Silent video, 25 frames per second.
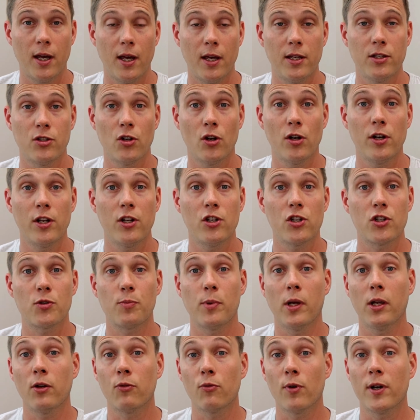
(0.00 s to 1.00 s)
has only just
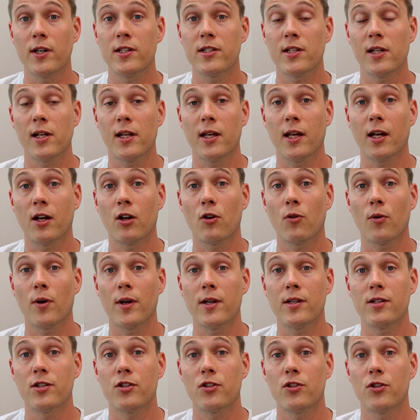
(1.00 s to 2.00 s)
been recently
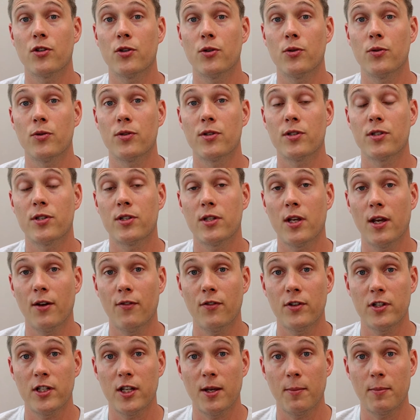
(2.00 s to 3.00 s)
increased to
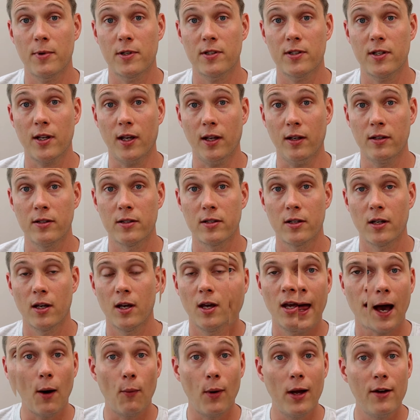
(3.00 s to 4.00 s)
70%.
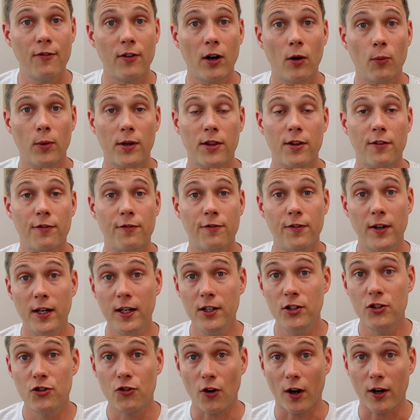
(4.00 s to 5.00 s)
However, with the fee
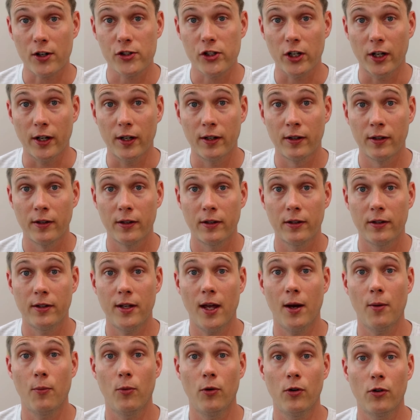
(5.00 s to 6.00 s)
structure
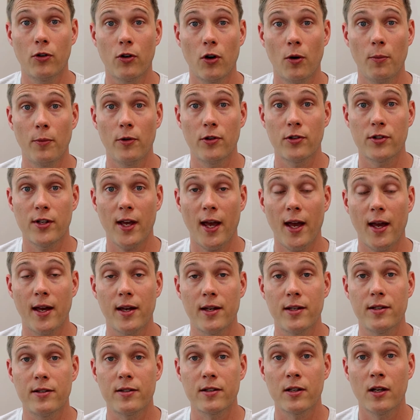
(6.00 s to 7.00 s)
that WooCommerce
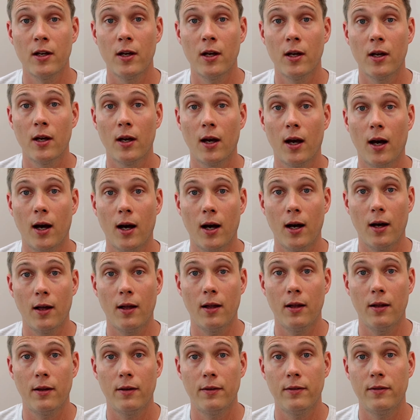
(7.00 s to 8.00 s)
has,
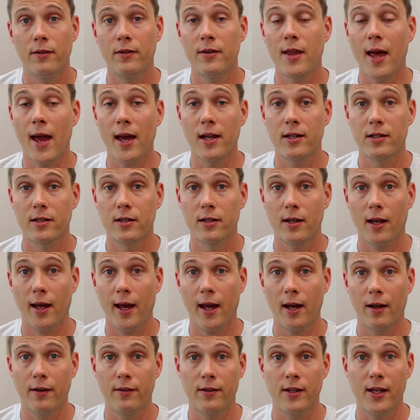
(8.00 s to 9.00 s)
that
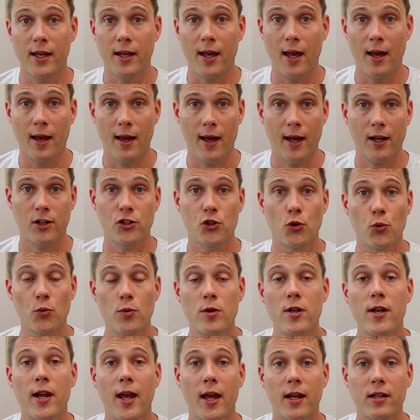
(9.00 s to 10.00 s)
the actual
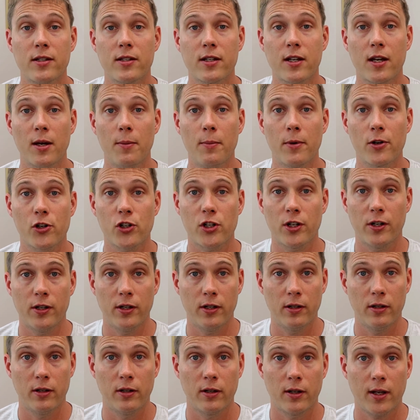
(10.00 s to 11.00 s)
net
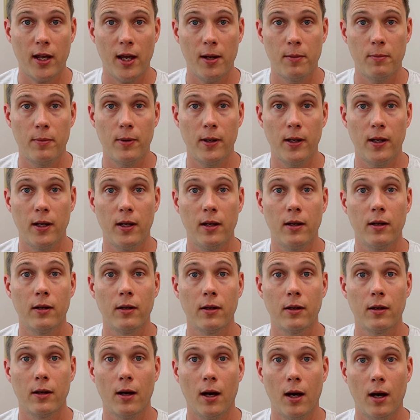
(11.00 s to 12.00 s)
commission can be
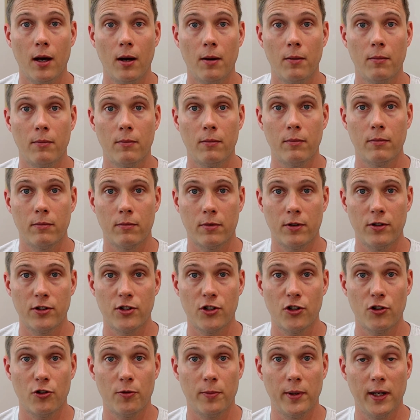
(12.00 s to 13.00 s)

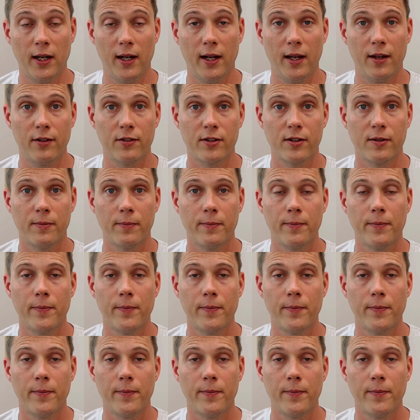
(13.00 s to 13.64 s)
considerably less.